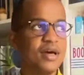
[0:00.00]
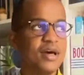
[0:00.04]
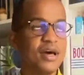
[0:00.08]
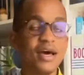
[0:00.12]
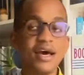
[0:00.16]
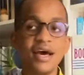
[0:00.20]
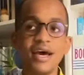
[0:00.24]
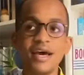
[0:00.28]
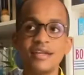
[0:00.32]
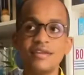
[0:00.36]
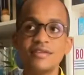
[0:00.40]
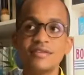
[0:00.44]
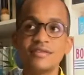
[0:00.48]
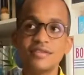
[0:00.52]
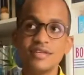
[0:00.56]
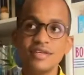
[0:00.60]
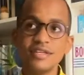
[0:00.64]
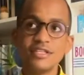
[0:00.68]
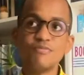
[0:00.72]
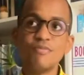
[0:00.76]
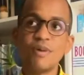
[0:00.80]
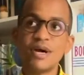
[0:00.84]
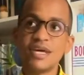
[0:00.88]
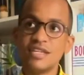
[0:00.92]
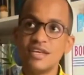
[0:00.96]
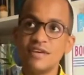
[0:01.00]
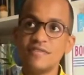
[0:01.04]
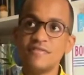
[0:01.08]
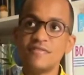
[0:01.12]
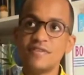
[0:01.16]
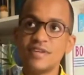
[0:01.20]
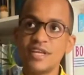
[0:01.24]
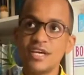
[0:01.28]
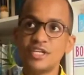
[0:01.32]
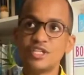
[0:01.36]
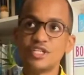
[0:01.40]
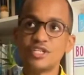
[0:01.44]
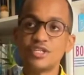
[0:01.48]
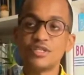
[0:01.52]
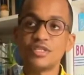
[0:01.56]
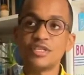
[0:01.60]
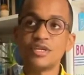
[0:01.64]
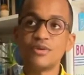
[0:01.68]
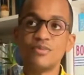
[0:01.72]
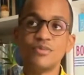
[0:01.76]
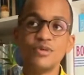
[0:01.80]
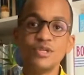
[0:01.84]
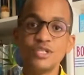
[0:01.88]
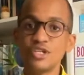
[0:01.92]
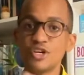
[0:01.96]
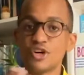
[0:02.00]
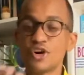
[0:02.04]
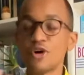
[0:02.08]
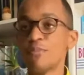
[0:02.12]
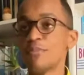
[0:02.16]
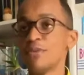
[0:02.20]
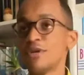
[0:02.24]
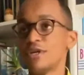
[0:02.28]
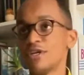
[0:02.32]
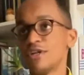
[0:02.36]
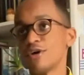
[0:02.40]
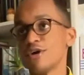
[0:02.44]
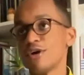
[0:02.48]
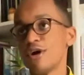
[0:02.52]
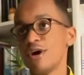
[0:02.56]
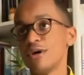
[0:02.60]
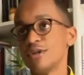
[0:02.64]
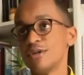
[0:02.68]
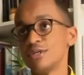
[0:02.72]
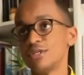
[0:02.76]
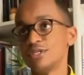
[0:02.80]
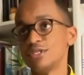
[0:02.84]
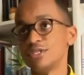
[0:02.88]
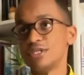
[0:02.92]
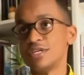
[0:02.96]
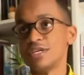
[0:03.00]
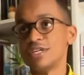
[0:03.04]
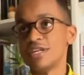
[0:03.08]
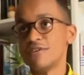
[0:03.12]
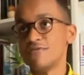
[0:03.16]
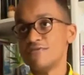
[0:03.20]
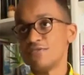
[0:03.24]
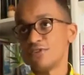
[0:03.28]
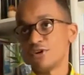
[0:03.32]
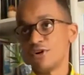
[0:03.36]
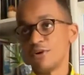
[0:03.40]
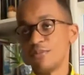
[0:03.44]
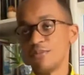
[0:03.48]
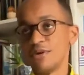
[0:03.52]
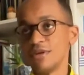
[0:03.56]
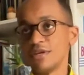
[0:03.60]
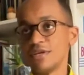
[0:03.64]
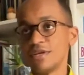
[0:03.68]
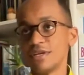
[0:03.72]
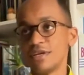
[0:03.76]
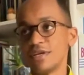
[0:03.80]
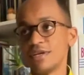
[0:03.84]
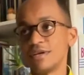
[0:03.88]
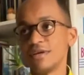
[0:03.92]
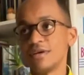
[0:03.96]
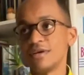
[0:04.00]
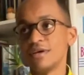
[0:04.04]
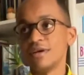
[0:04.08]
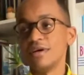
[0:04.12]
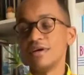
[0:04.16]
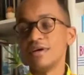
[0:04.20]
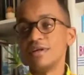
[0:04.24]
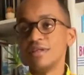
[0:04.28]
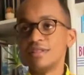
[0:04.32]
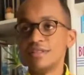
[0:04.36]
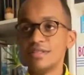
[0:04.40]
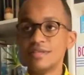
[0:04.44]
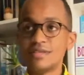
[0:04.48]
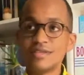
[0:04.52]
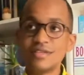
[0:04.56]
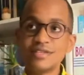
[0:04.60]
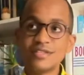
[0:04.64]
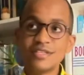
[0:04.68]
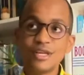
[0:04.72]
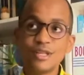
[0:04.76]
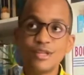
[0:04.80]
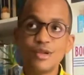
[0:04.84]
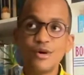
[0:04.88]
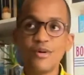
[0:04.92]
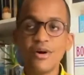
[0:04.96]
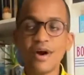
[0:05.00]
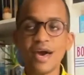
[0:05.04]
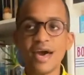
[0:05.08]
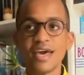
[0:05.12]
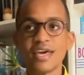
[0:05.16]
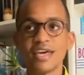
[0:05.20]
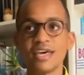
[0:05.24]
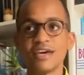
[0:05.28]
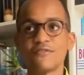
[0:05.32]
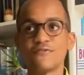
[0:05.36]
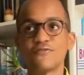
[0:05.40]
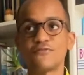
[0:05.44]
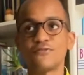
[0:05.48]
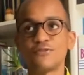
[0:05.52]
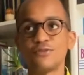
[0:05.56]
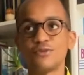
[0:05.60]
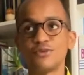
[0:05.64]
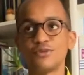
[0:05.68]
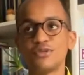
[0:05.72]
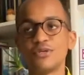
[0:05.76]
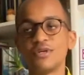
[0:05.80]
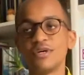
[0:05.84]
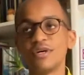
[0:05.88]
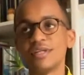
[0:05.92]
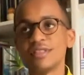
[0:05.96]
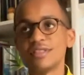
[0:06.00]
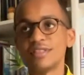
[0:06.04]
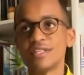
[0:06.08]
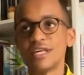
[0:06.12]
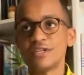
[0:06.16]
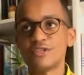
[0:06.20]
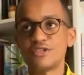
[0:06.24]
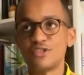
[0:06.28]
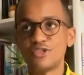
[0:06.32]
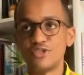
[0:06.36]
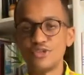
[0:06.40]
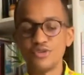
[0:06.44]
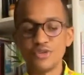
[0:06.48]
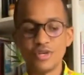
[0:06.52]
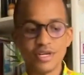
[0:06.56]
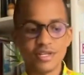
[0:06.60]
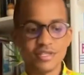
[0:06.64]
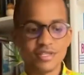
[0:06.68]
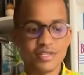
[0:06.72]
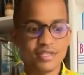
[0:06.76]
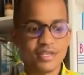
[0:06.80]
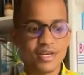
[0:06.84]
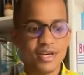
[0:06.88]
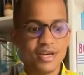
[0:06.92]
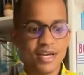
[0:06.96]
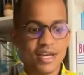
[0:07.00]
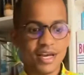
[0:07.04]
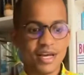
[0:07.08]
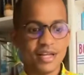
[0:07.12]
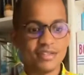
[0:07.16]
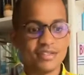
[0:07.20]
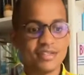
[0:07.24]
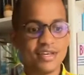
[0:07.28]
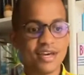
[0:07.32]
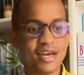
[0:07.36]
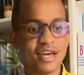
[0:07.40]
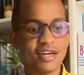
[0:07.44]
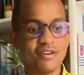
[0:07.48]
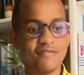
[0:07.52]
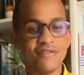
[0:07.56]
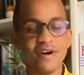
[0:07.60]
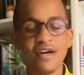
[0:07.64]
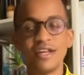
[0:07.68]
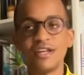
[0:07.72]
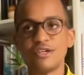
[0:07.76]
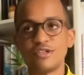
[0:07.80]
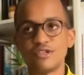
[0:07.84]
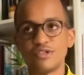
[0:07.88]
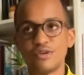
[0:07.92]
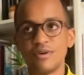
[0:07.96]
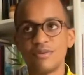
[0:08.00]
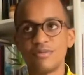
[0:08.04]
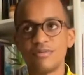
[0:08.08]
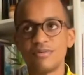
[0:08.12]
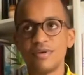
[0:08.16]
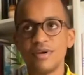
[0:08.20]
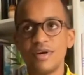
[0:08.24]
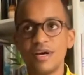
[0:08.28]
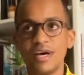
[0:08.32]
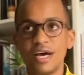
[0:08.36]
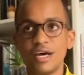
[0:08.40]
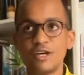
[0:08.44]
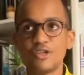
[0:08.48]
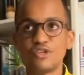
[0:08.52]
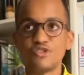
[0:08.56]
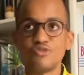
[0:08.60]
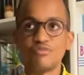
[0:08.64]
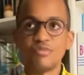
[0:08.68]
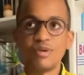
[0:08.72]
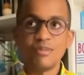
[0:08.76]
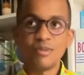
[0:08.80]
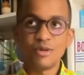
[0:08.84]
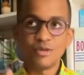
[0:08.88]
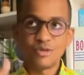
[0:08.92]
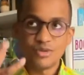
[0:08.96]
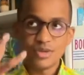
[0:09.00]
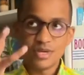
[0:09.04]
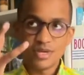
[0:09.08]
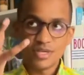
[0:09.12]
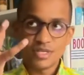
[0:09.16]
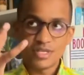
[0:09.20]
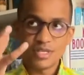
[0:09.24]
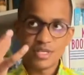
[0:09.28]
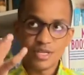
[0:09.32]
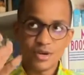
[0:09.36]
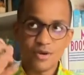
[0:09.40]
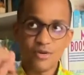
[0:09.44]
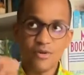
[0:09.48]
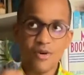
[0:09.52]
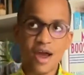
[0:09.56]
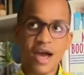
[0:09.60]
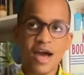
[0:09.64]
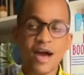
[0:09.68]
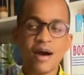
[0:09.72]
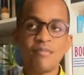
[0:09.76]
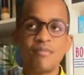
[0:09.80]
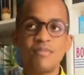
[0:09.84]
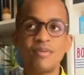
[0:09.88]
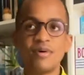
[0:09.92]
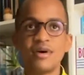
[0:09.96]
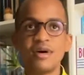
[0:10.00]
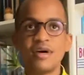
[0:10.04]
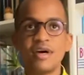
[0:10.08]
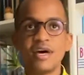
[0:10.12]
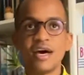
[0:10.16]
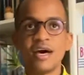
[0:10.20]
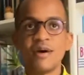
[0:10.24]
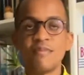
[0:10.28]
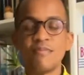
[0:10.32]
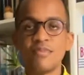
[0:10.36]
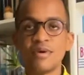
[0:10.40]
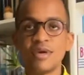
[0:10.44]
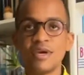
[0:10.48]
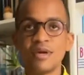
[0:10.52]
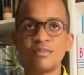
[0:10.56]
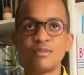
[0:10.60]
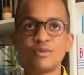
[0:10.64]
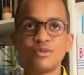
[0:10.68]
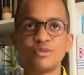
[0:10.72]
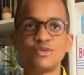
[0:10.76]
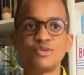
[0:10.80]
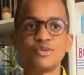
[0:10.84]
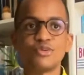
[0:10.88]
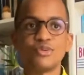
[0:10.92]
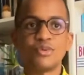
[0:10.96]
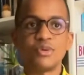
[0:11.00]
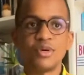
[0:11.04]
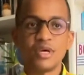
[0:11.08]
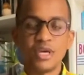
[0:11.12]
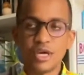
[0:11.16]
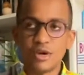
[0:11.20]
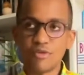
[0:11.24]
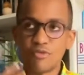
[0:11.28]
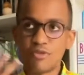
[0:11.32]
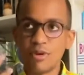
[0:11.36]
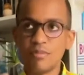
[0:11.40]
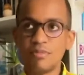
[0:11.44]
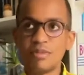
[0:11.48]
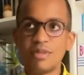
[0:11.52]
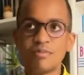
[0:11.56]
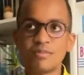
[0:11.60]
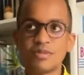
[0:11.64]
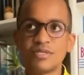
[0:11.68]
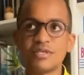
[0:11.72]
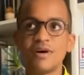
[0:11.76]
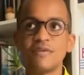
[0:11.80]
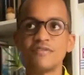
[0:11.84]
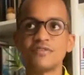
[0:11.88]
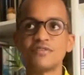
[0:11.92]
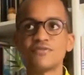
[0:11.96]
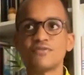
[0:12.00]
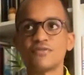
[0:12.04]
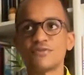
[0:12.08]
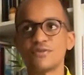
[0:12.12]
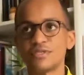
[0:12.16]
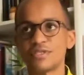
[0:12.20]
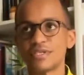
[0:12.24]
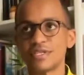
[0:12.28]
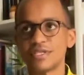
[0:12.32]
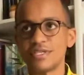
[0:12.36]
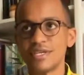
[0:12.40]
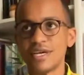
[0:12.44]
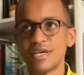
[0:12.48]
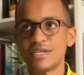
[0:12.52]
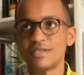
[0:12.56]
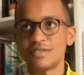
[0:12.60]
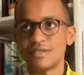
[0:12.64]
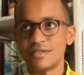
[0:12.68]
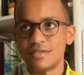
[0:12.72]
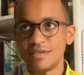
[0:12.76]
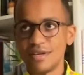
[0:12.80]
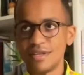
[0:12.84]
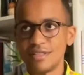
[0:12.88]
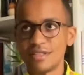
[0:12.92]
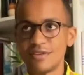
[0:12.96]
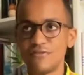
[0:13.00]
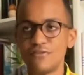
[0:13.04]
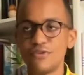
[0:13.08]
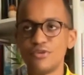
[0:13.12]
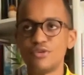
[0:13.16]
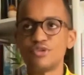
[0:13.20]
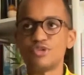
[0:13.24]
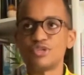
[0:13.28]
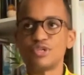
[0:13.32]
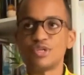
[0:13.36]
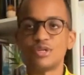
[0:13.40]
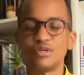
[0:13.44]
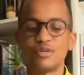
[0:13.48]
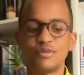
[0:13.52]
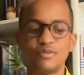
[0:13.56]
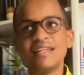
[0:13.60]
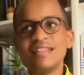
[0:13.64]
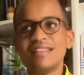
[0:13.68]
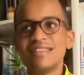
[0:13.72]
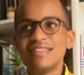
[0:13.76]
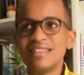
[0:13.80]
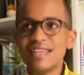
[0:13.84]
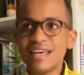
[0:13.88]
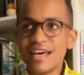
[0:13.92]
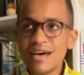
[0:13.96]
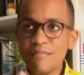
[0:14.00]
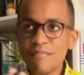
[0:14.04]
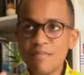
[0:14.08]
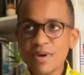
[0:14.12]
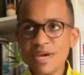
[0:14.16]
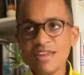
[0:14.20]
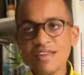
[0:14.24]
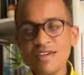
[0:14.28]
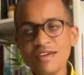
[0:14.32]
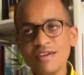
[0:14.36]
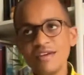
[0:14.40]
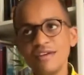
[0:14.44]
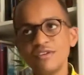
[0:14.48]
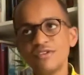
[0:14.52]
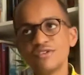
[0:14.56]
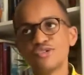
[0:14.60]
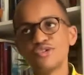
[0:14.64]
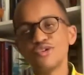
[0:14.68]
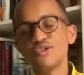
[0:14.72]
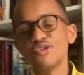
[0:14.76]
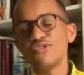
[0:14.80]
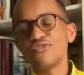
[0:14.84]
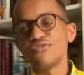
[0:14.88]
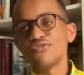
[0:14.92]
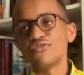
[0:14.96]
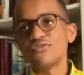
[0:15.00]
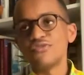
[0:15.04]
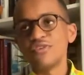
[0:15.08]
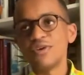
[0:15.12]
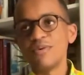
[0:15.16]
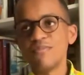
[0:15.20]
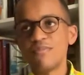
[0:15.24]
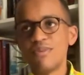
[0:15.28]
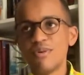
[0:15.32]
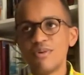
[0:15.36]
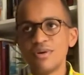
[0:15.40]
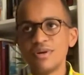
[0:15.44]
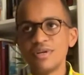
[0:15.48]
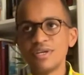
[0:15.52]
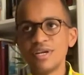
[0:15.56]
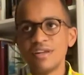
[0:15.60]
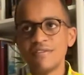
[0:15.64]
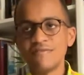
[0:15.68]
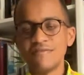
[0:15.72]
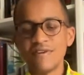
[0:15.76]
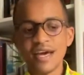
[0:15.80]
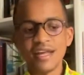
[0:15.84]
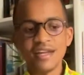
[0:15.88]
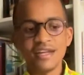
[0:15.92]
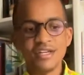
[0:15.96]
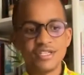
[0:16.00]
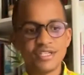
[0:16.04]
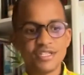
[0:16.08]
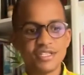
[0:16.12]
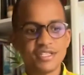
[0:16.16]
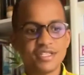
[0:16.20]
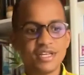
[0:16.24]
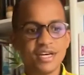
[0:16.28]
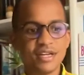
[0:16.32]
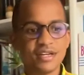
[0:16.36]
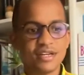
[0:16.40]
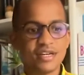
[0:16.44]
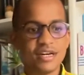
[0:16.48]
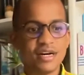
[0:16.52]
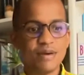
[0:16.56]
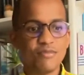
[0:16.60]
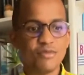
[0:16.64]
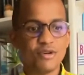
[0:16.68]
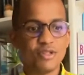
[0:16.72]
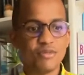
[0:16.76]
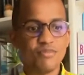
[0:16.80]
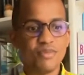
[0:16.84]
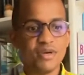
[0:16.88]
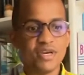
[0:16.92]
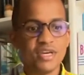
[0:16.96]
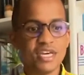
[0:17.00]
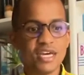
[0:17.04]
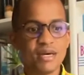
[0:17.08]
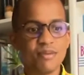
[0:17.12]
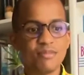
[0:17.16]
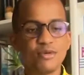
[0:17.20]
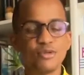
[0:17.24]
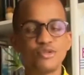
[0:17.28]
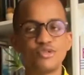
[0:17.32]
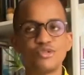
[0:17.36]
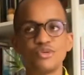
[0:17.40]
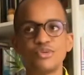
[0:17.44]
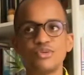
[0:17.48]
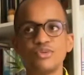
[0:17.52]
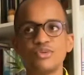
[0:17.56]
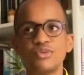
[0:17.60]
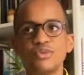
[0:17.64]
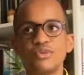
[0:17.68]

And since by definition there is a community college in every community, this is a low-hanging fruit that students can take advantage of and should be able to easily grab and be able to equip themselves for success in the future. There are many sort of important advantages that come with being able to